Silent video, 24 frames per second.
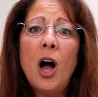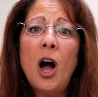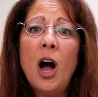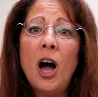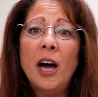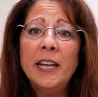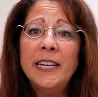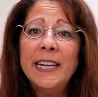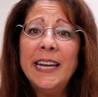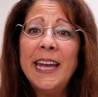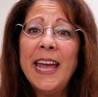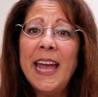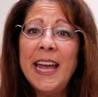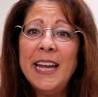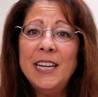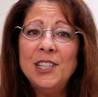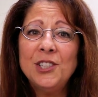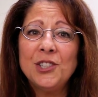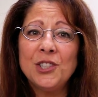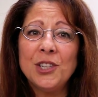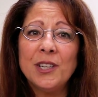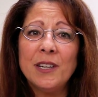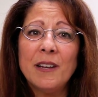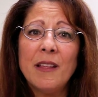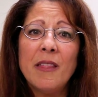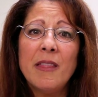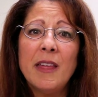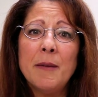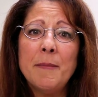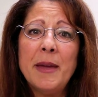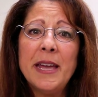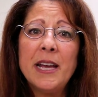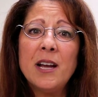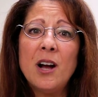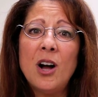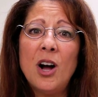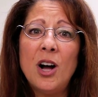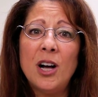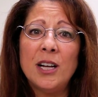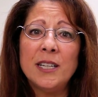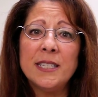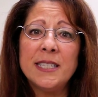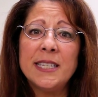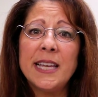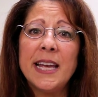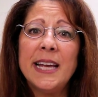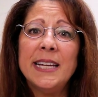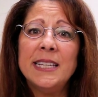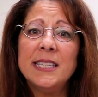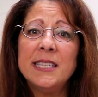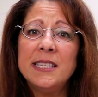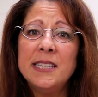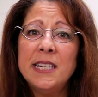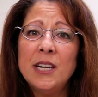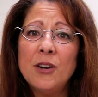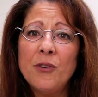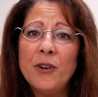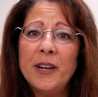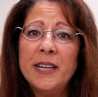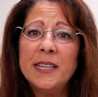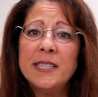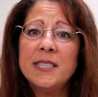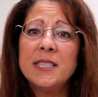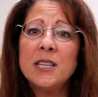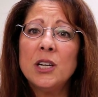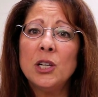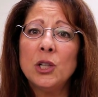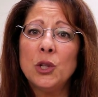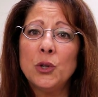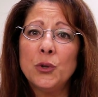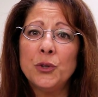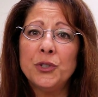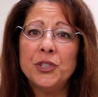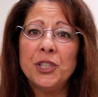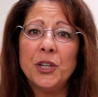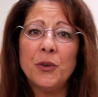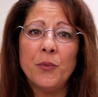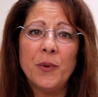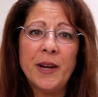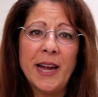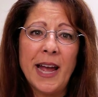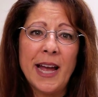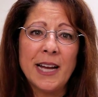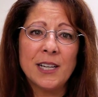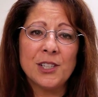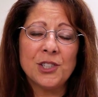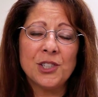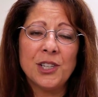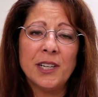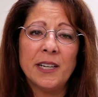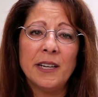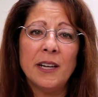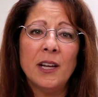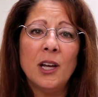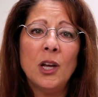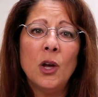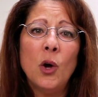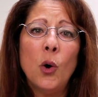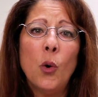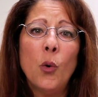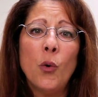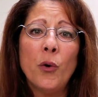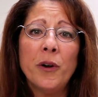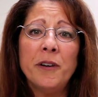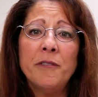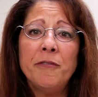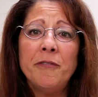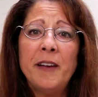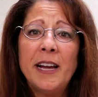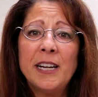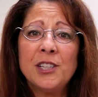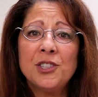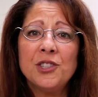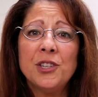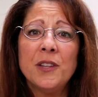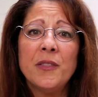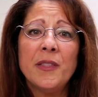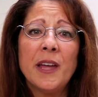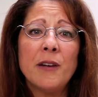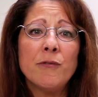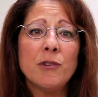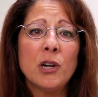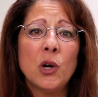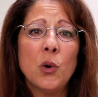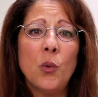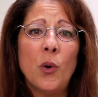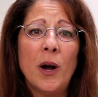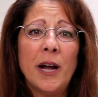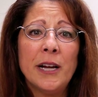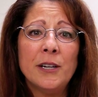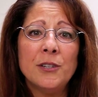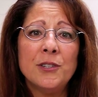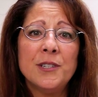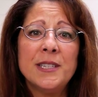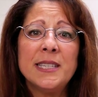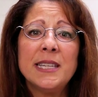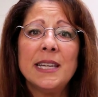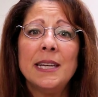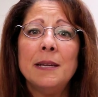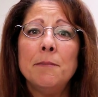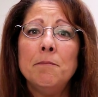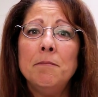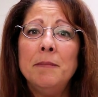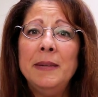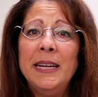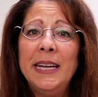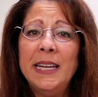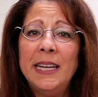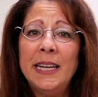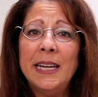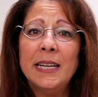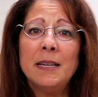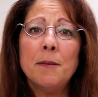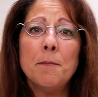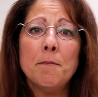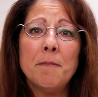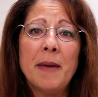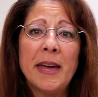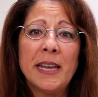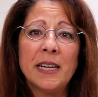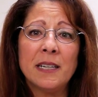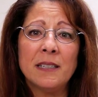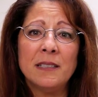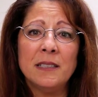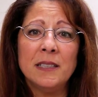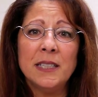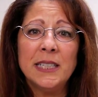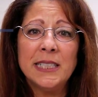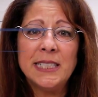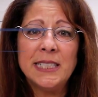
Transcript: On occasion, they may cause a serious allergic reaction or infection that requires immediate medical